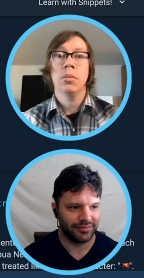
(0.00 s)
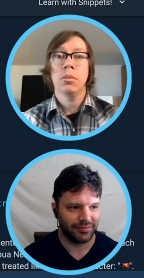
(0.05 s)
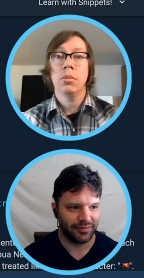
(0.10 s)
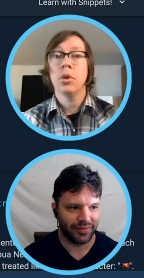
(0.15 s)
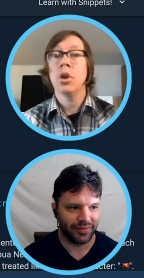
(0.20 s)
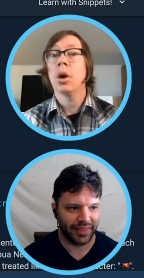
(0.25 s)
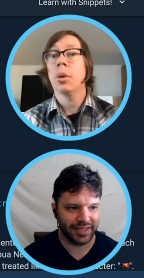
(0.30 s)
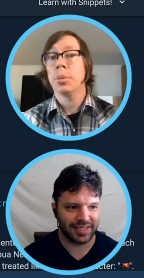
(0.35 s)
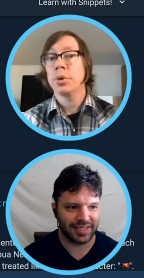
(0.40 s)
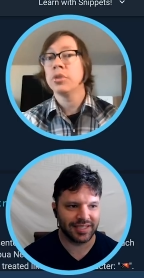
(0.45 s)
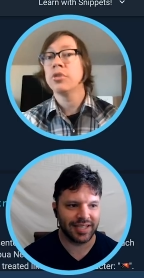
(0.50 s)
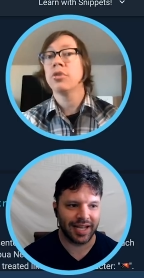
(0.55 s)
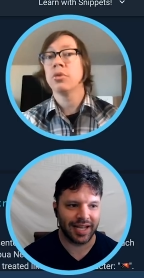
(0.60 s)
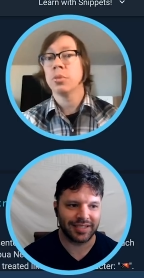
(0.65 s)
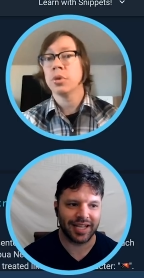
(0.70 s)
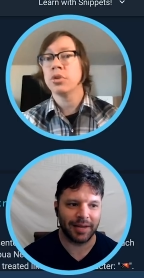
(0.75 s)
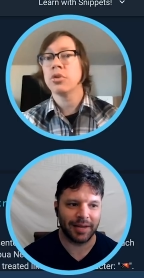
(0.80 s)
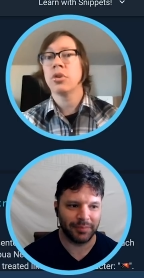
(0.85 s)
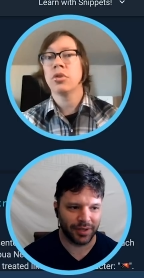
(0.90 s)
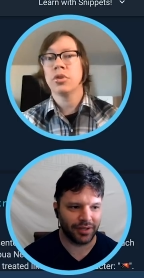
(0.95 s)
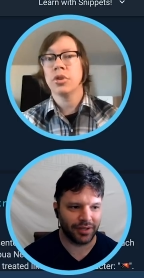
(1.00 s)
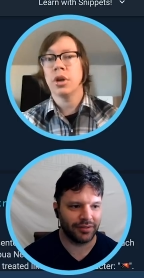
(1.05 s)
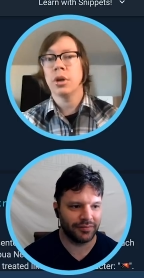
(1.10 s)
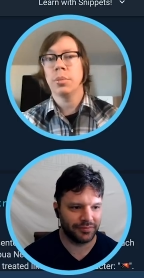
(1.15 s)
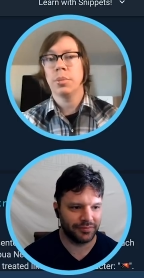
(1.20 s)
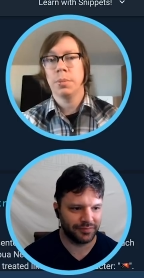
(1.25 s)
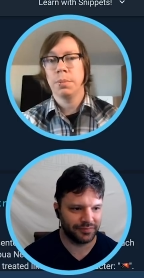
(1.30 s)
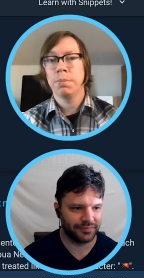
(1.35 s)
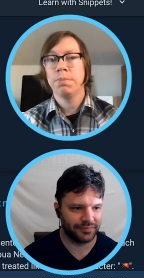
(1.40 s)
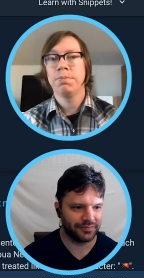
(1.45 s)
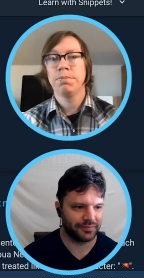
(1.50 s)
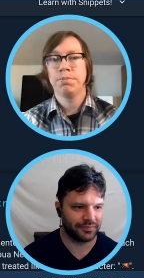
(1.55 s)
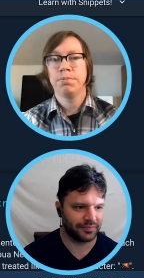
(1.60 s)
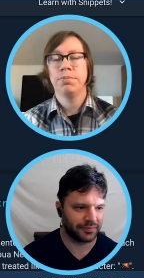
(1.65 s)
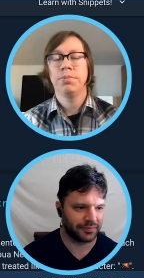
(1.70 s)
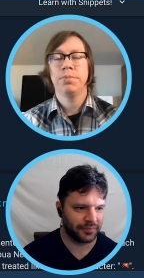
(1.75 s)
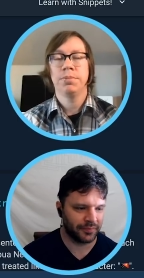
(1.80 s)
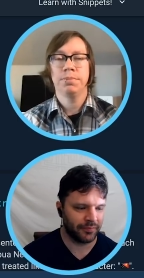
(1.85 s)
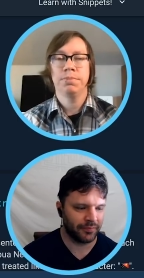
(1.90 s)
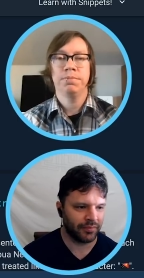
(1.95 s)
Speaker 1: yeah, this is not type return null. type.
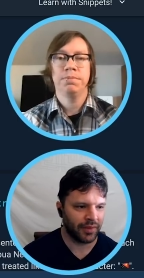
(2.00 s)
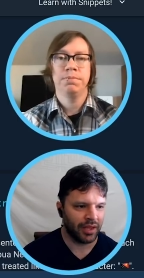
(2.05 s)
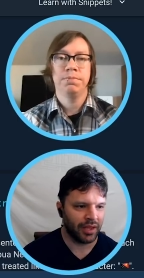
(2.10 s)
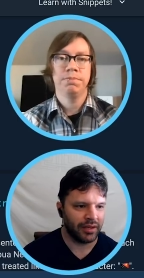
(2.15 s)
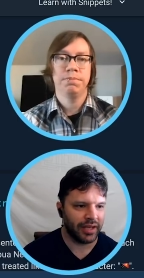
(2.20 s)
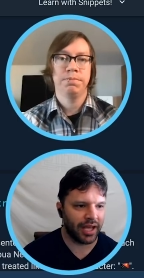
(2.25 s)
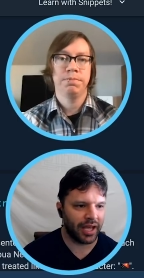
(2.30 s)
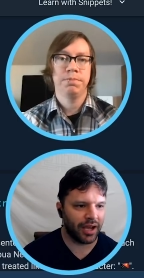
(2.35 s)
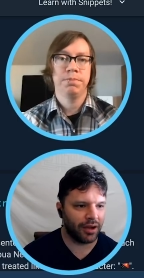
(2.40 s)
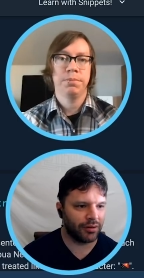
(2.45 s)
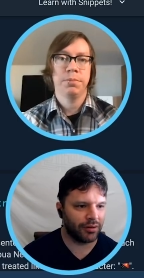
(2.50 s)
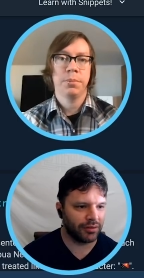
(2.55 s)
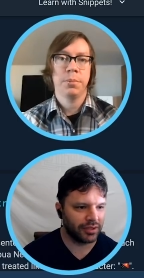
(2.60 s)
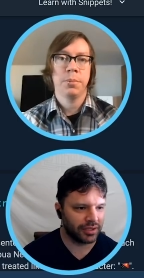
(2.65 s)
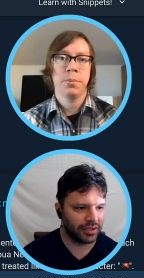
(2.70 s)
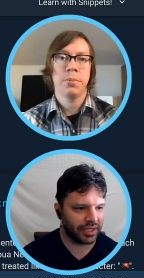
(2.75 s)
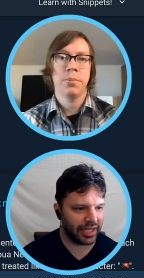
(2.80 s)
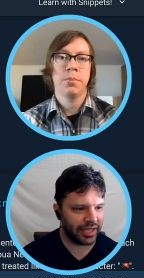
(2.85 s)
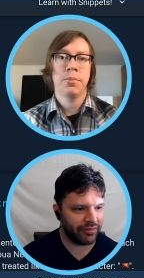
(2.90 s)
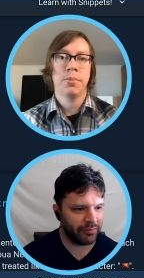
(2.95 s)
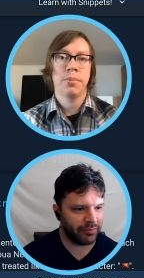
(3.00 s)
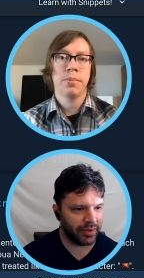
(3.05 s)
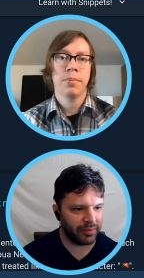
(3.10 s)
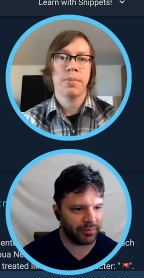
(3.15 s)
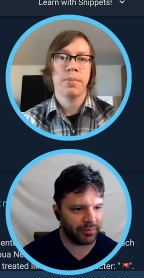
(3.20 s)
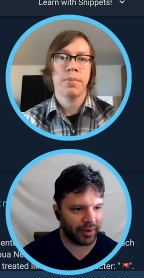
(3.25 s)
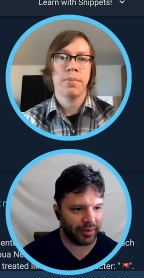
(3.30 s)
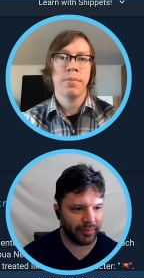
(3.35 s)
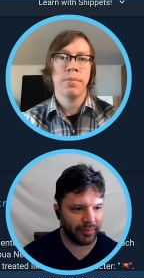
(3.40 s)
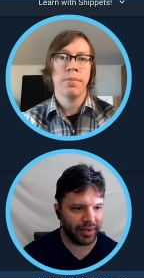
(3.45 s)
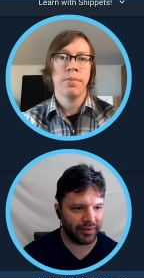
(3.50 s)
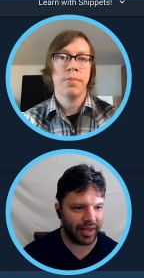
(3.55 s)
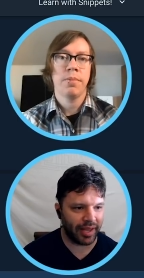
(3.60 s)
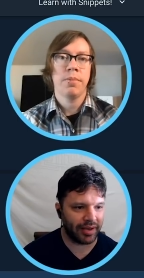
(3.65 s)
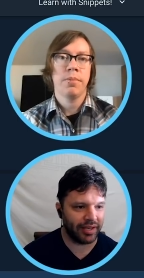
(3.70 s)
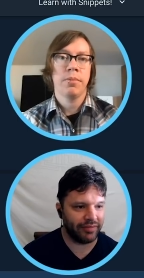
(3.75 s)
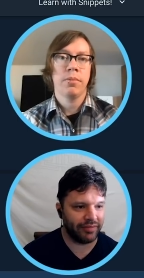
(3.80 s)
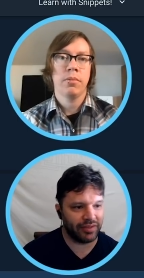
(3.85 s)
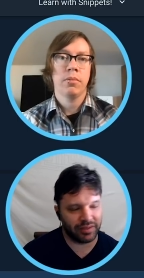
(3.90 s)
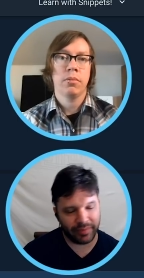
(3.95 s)
Speaker 2: Mm-hmm. Now, could I even be? I mean, and
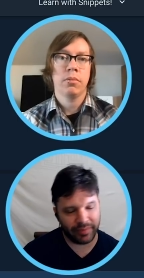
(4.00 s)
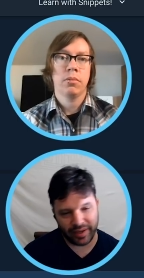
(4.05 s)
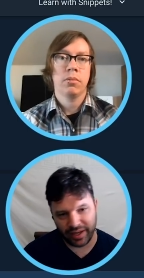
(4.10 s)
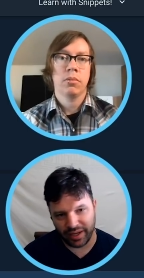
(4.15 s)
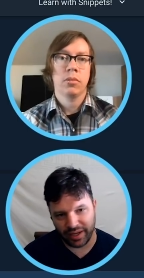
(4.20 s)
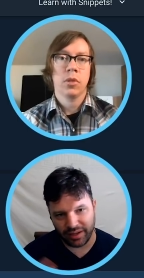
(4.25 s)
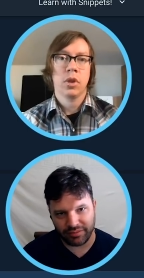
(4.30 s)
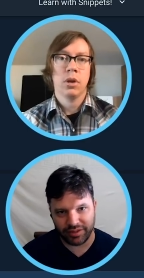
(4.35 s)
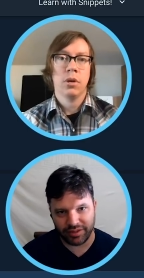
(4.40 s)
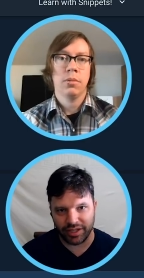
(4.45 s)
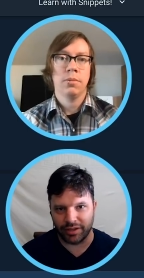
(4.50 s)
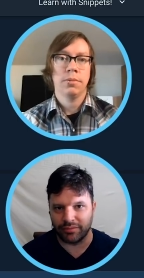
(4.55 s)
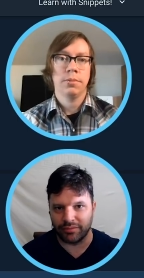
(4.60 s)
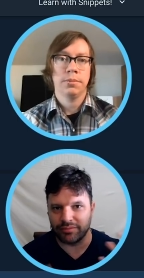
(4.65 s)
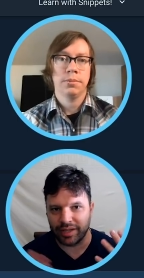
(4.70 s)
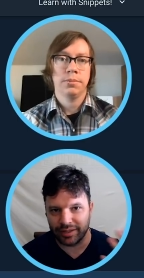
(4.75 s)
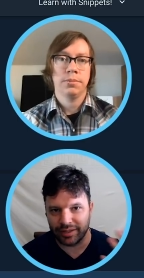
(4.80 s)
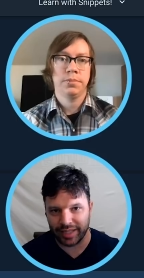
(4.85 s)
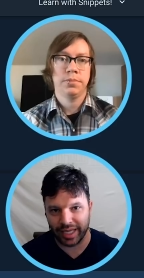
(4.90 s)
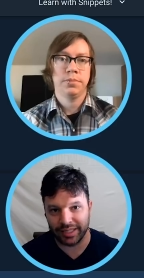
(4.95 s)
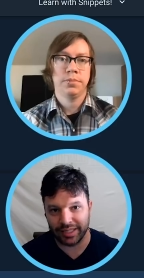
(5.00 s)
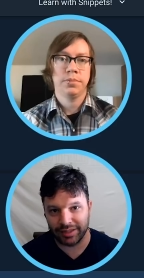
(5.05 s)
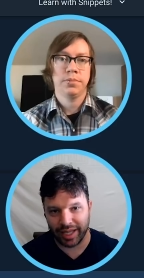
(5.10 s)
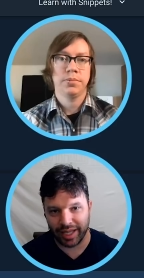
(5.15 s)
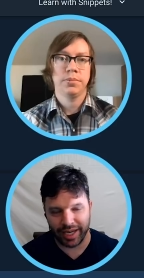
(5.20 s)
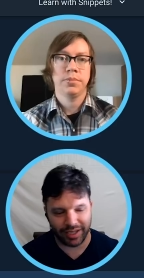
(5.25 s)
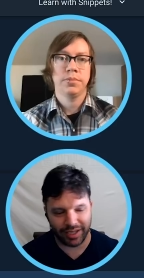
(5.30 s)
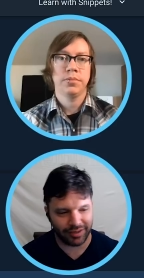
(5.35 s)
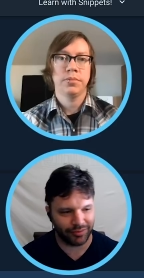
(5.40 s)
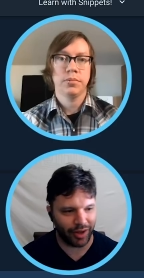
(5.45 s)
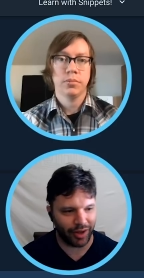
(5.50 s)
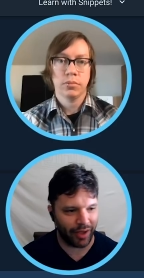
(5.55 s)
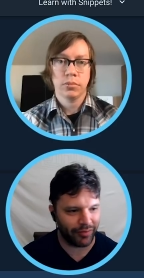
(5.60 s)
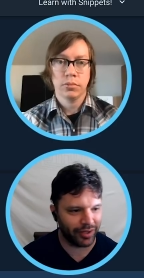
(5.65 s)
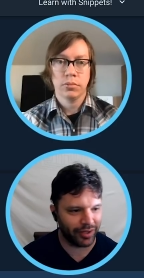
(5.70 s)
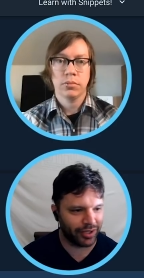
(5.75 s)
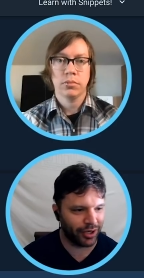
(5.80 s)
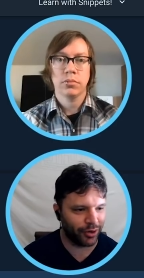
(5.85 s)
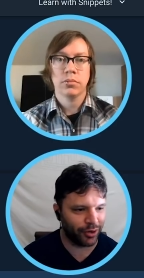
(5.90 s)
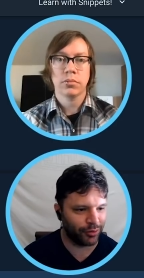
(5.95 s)
even to me, you know, I like having
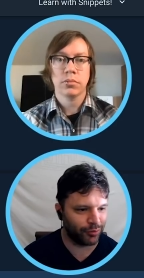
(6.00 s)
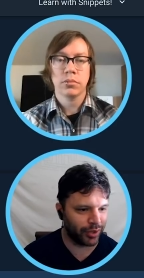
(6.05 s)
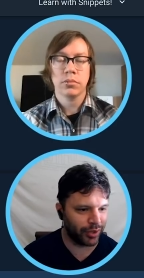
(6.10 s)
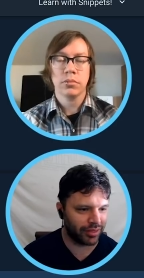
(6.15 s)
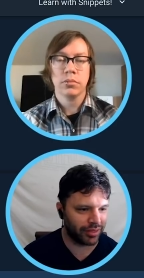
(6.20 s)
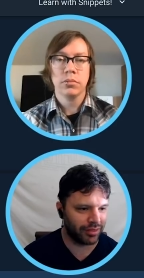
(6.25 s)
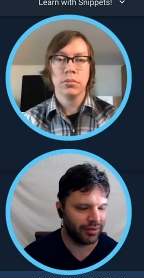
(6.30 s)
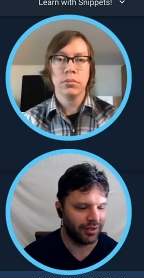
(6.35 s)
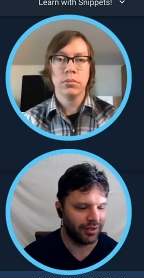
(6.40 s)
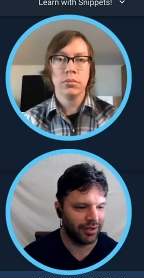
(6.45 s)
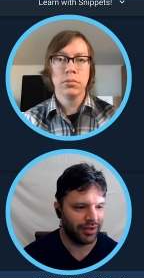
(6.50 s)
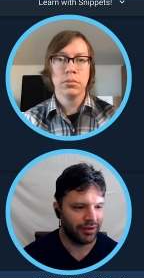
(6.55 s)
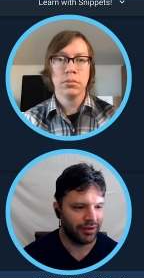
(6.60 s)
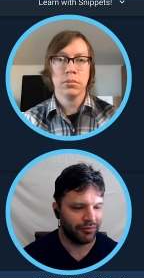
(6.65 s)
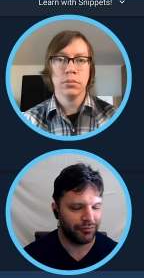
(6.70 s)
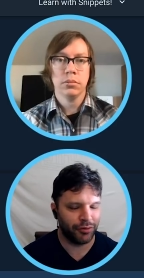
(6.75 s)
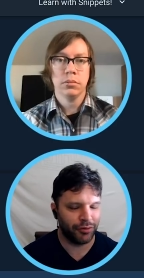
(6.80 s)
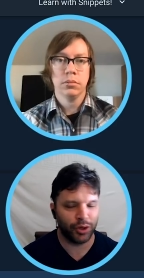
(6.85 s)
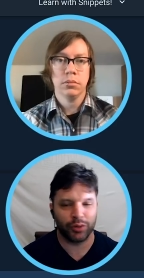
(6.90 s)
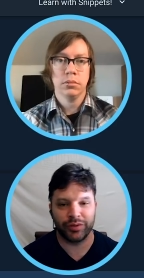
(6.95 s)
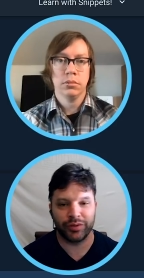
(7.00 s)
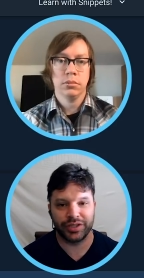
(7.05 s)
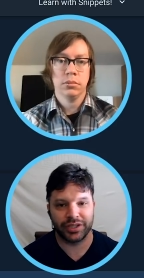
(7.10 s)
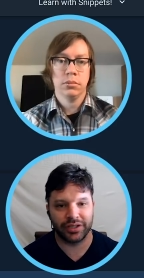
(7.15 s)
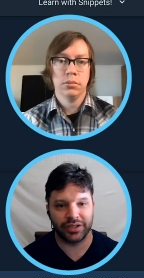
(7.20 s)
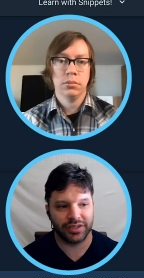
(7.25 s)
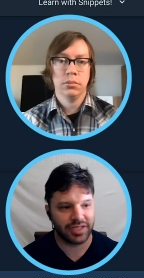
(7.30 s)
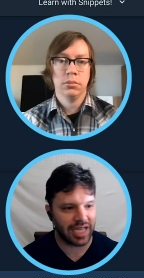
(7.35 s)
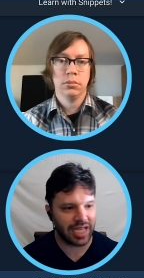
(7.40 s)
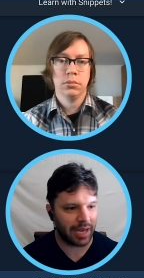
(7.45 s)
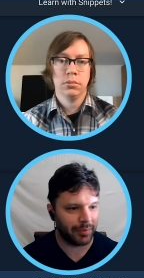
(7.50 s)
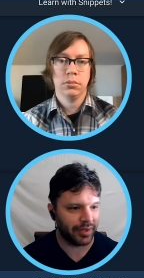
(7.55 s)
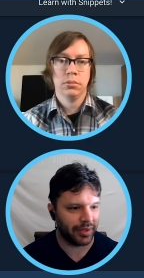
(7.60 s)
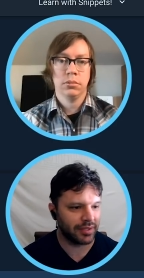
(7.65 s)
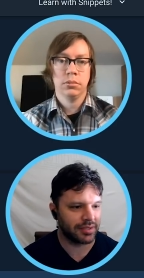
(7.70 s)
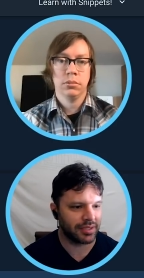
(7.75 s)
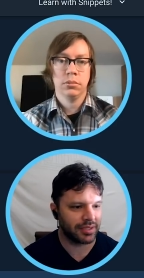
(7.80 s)
code with fewer return statements.